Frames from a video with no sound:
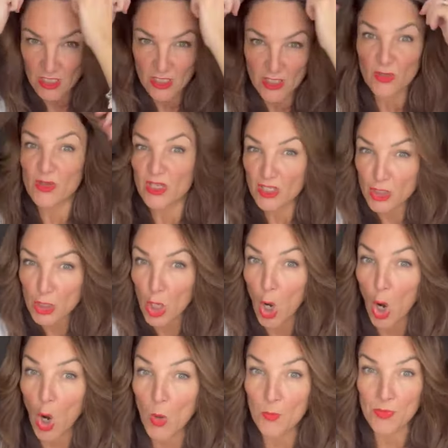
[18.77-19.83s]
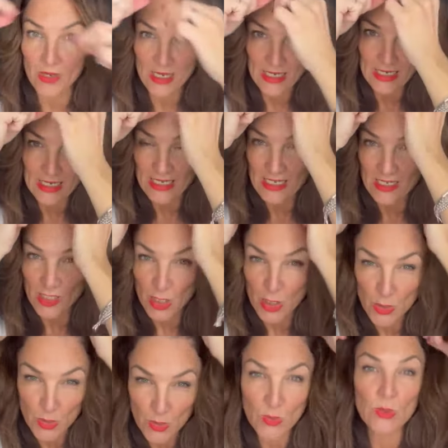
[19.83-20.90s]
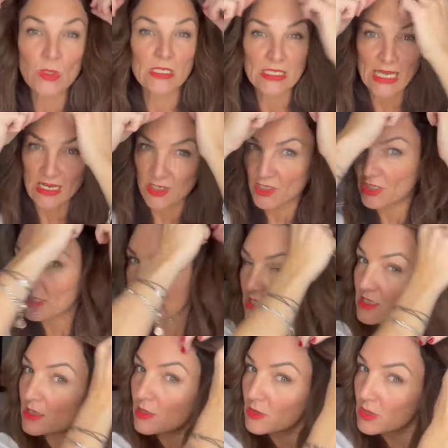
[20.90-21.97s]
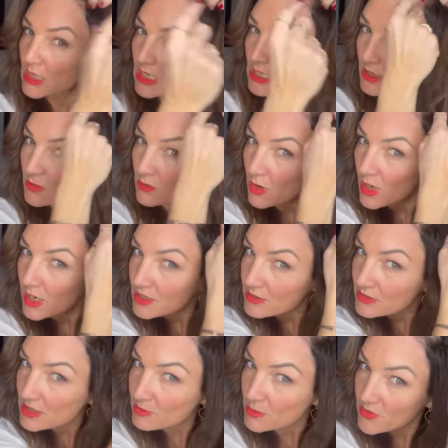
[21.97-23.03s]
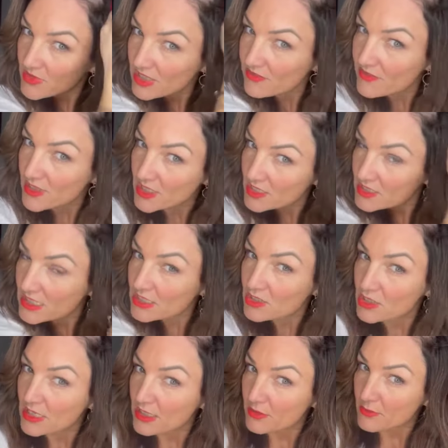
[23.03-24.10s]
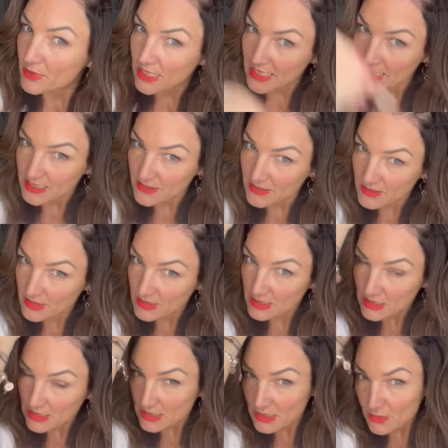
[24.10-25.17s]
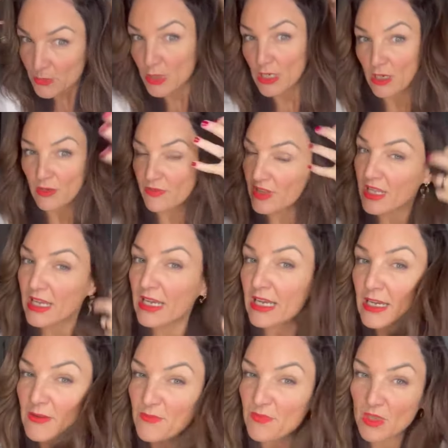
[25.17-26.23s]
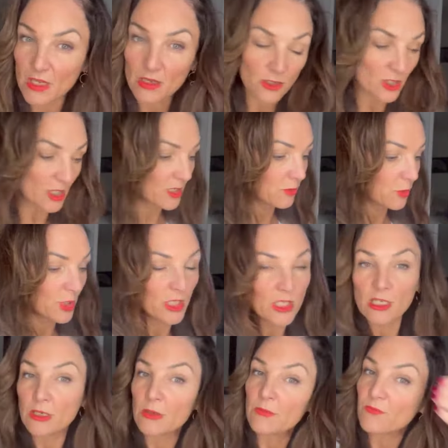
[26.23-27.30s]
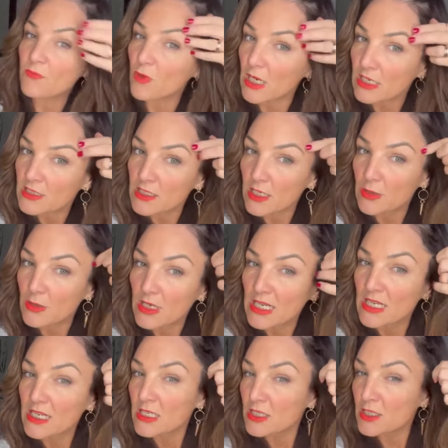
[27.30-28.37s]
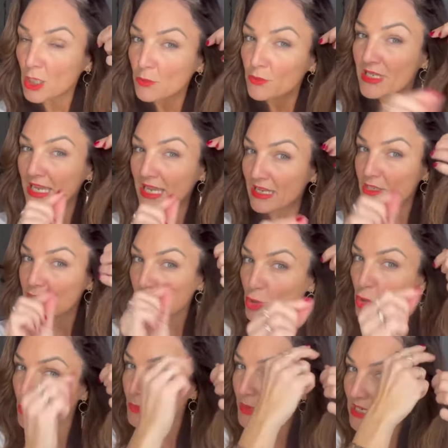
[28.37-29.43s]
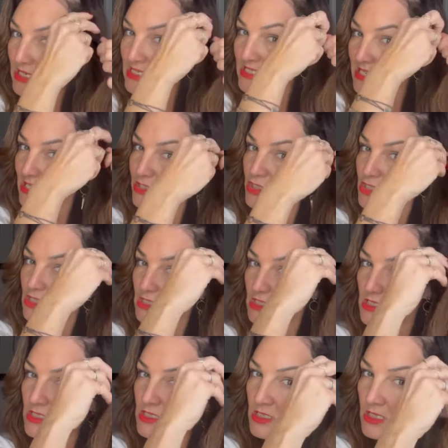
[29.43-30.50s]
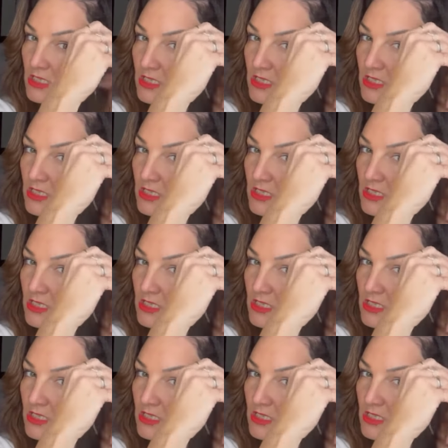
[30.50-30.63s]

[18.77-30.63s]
going to do the top 2 sections. So what I do is I move that first section out of the way, put it over there, and I'll show you what you do. Right, so don't get too big a sections.